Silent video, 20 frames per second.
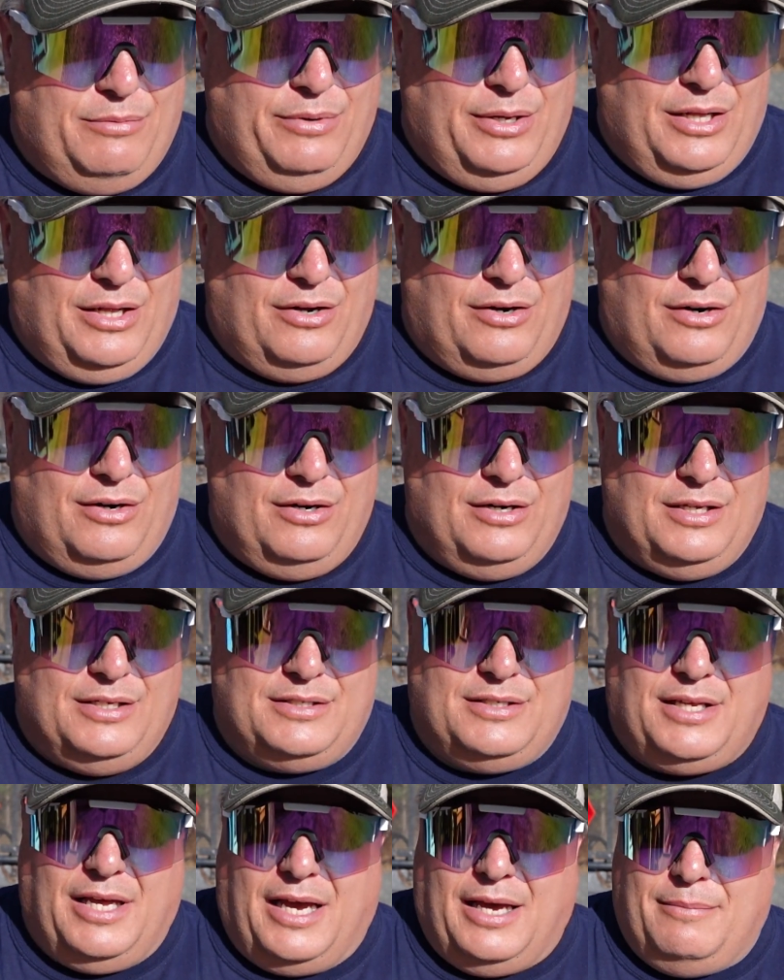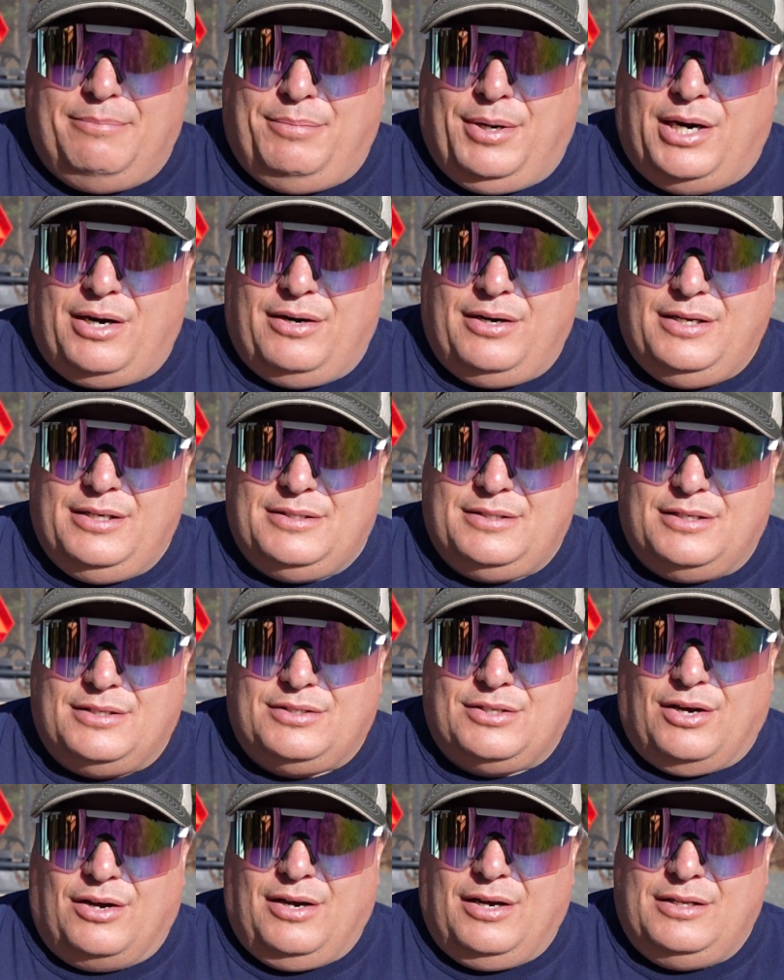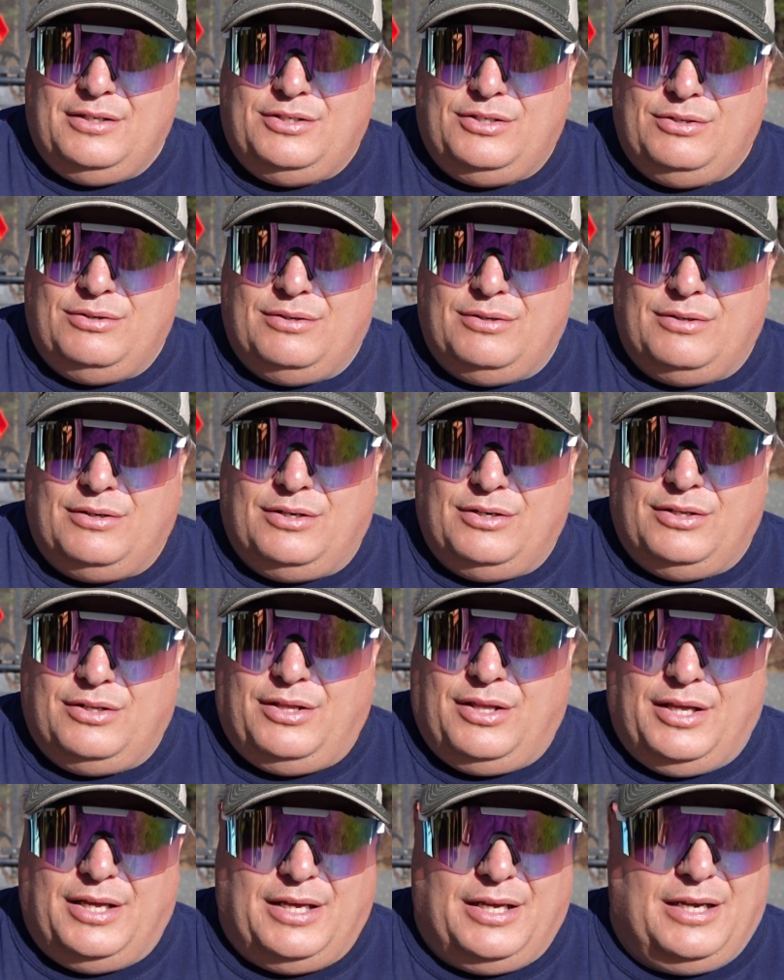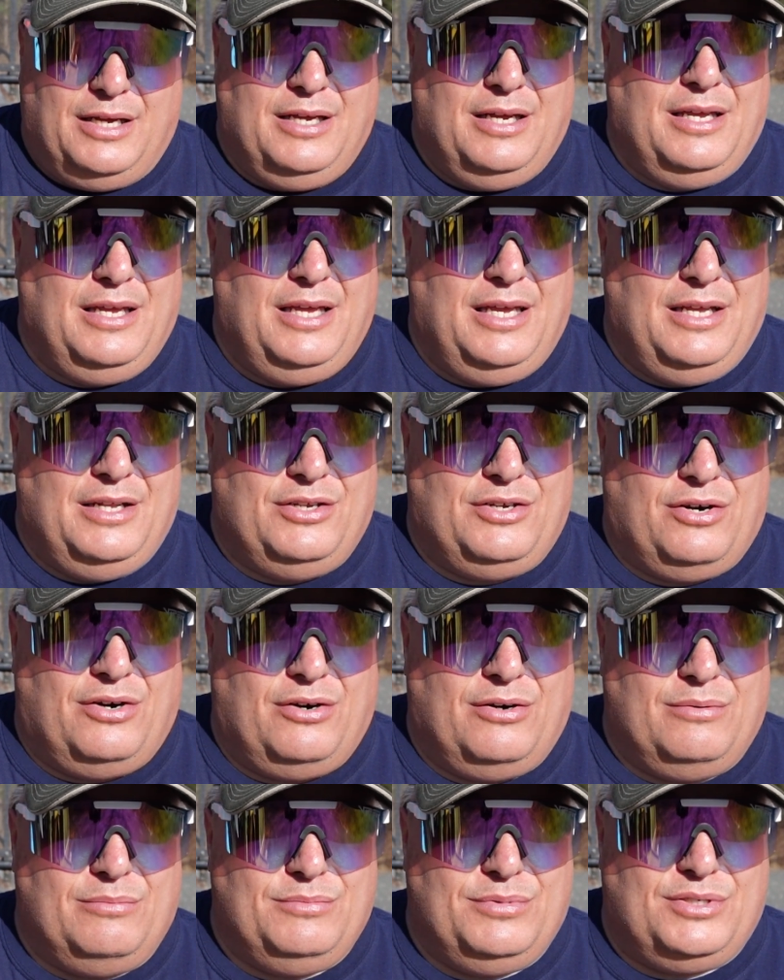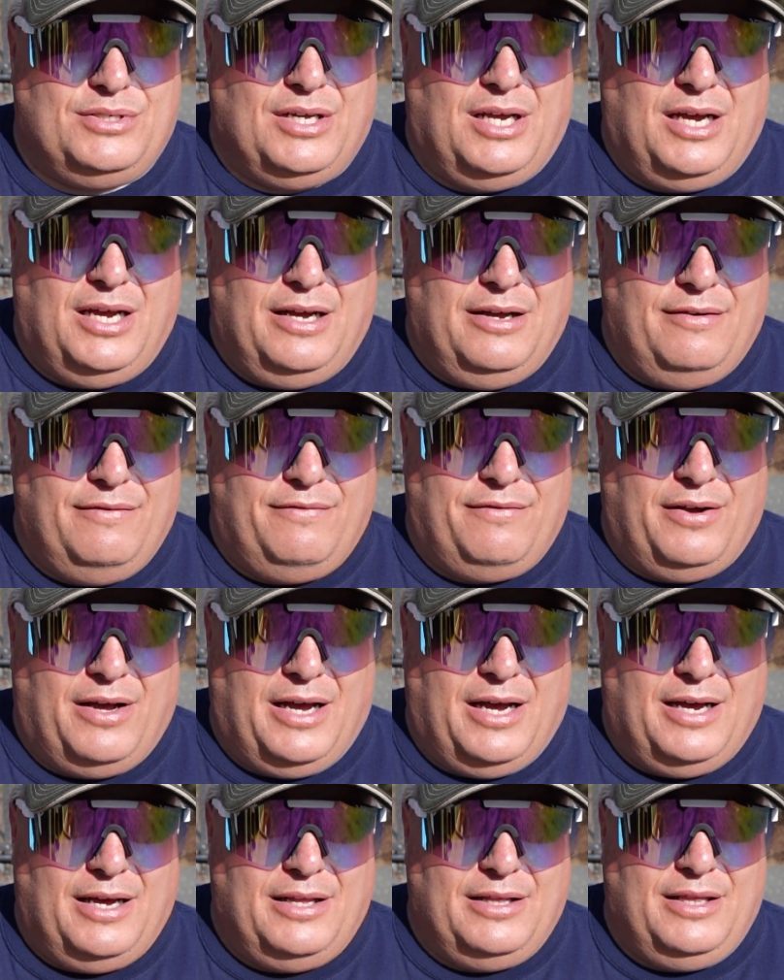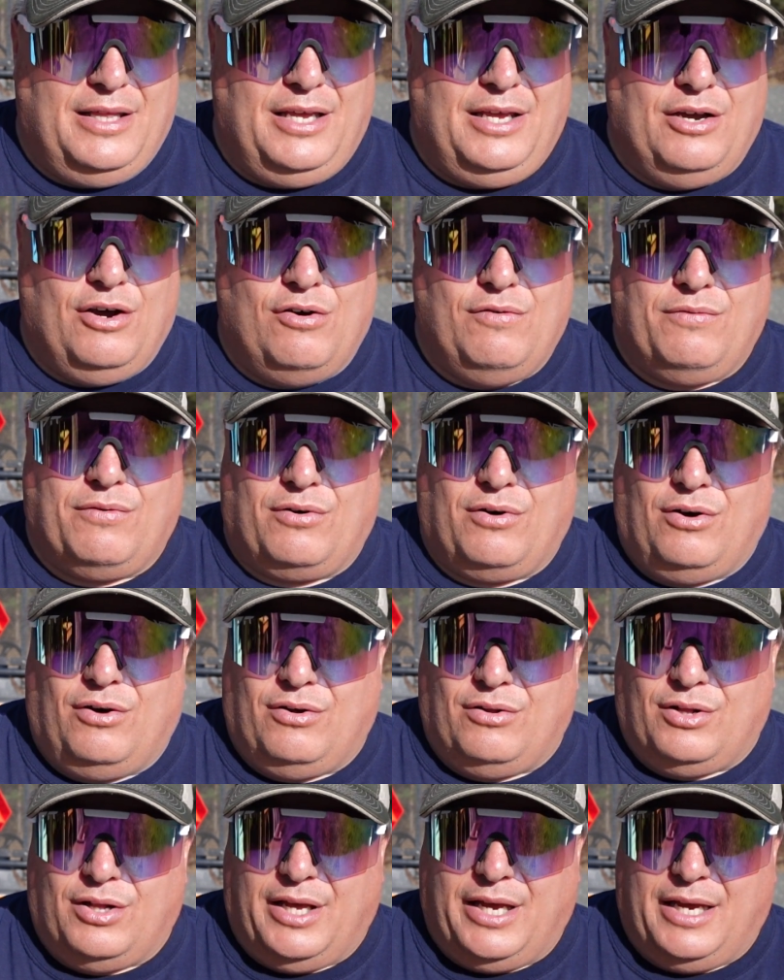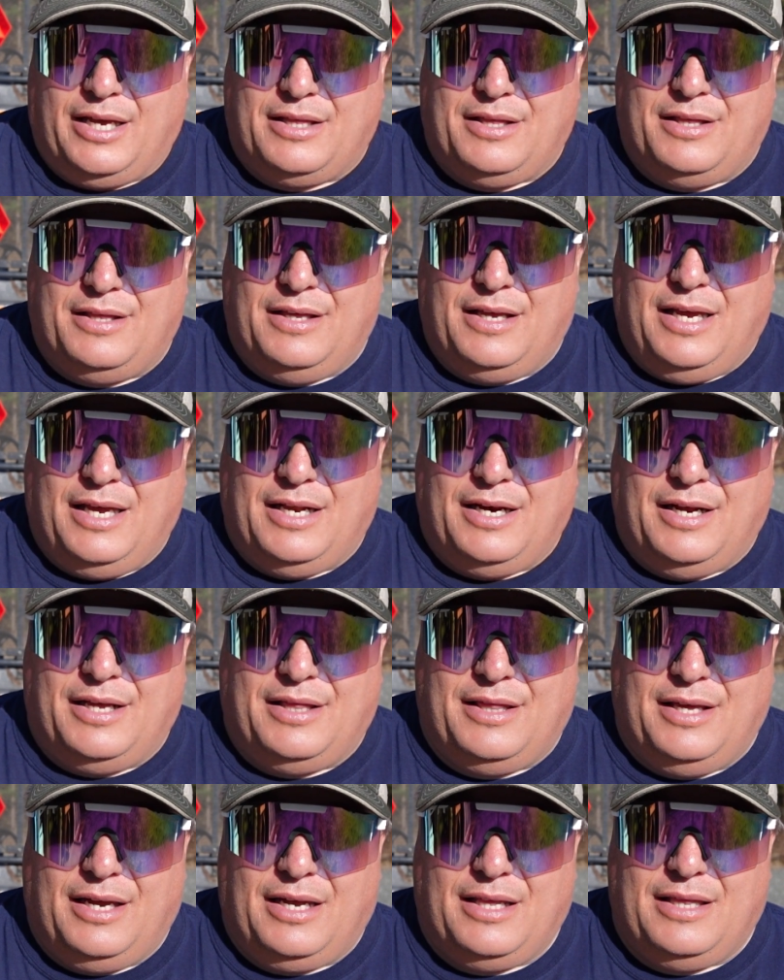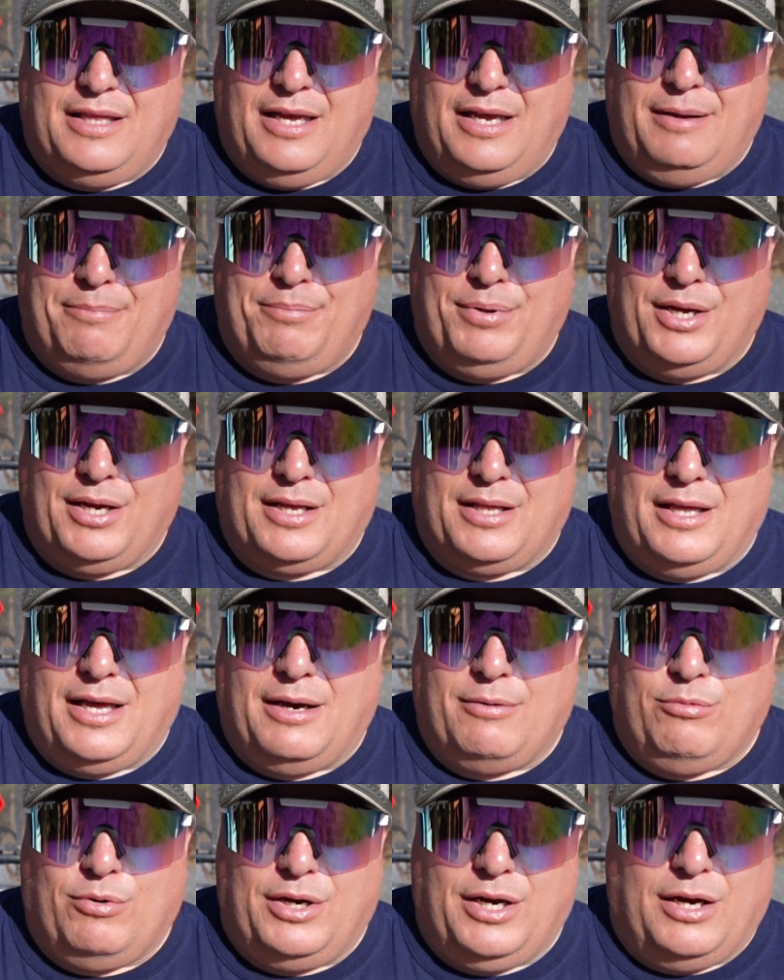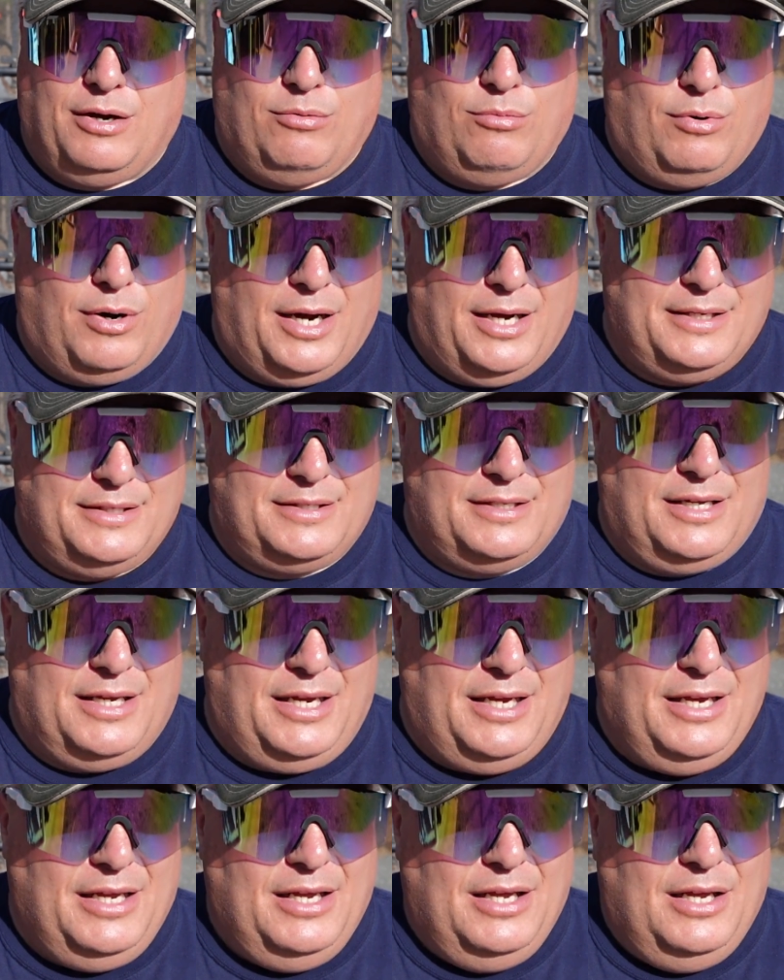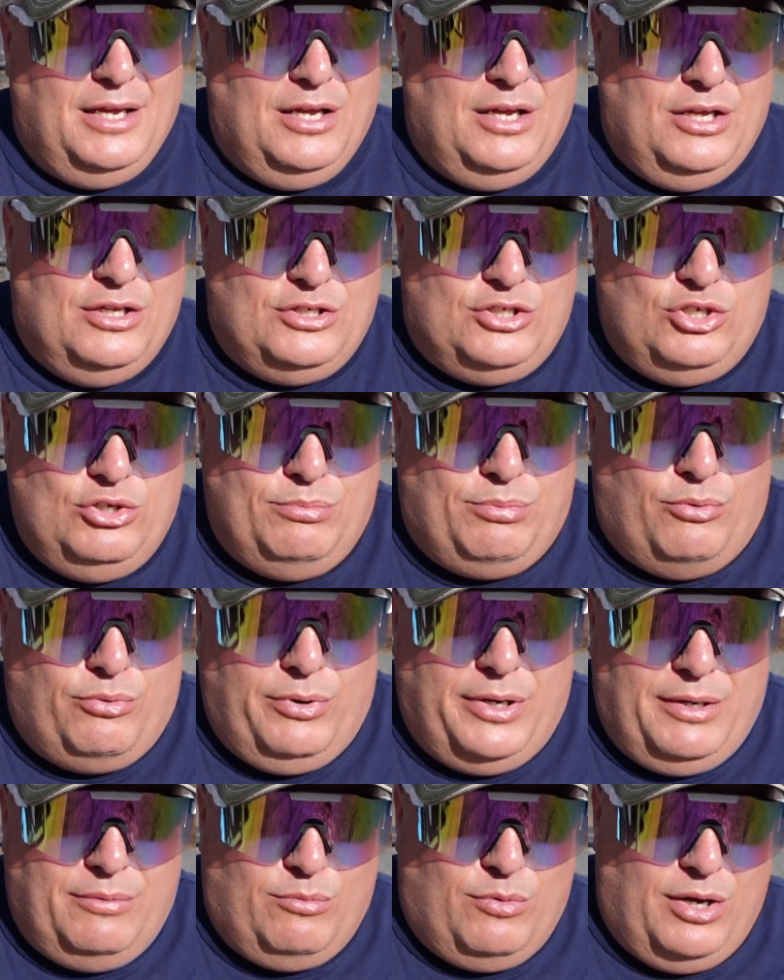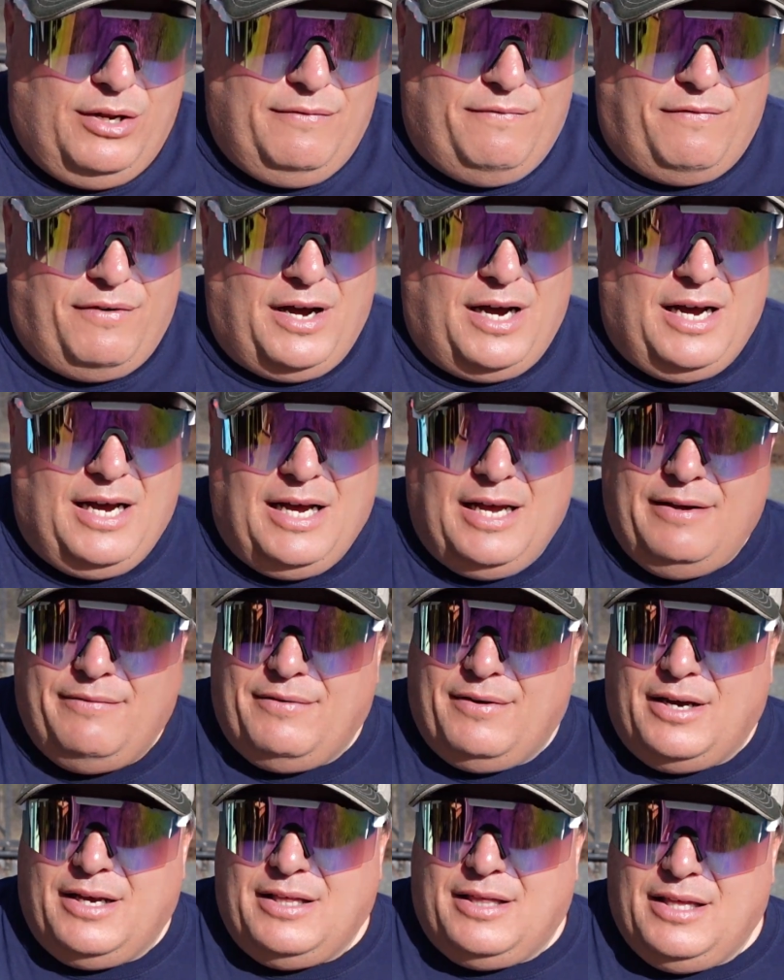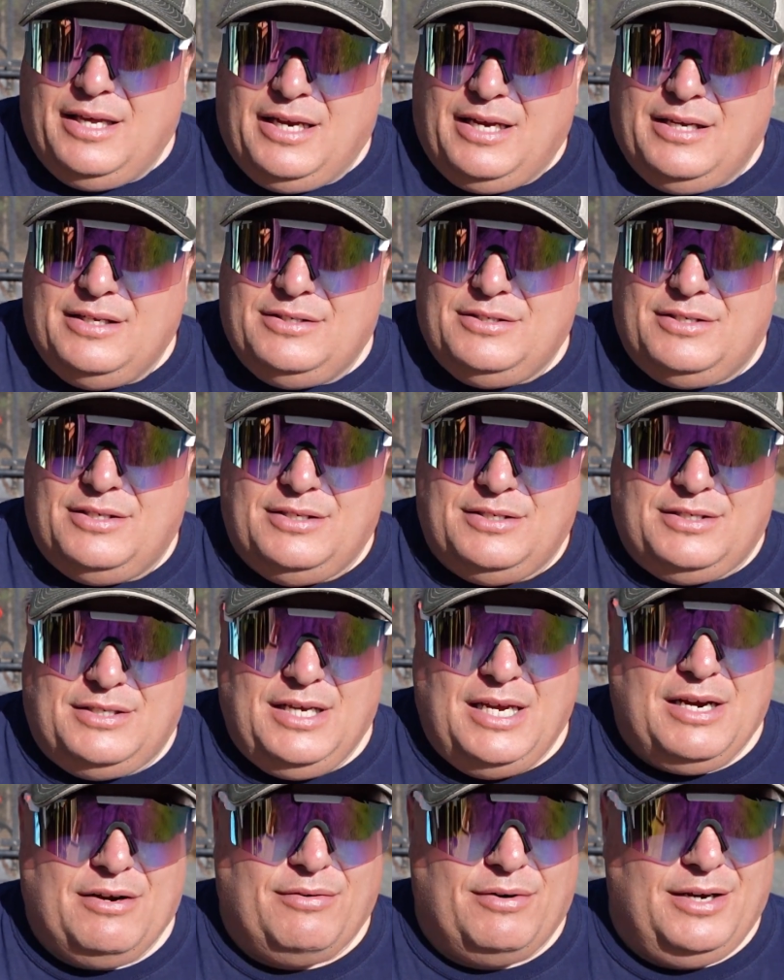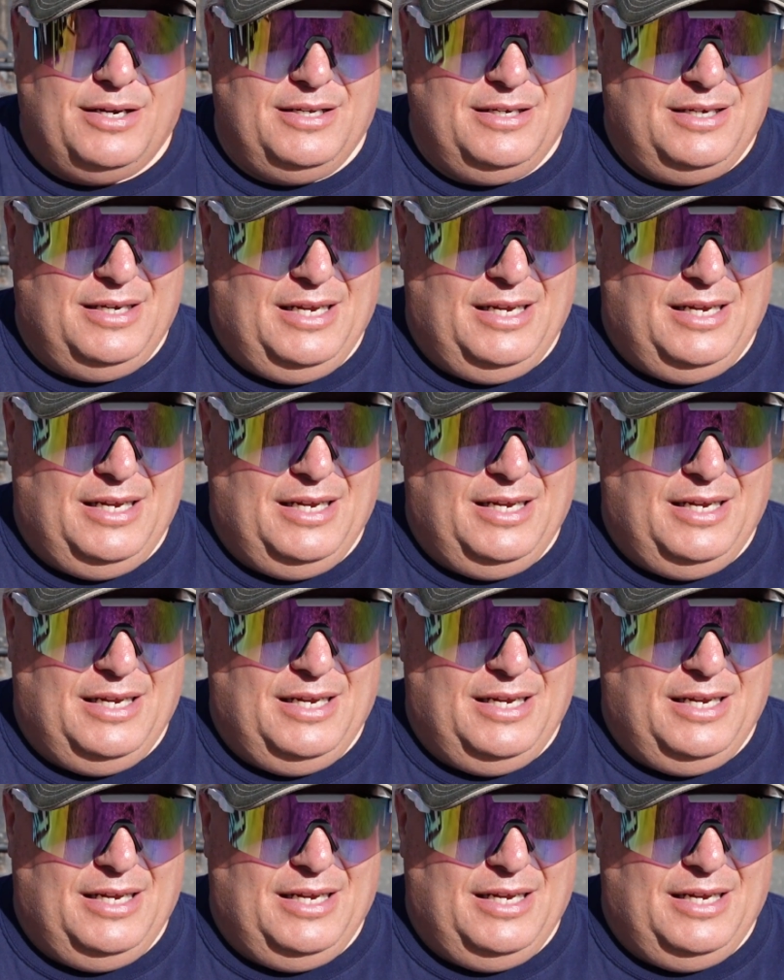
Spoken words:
we learned is that Barry's is on to a good thing in terms of the overall length, and I think they picked that one out wisely. 2.15, I think, is the secret,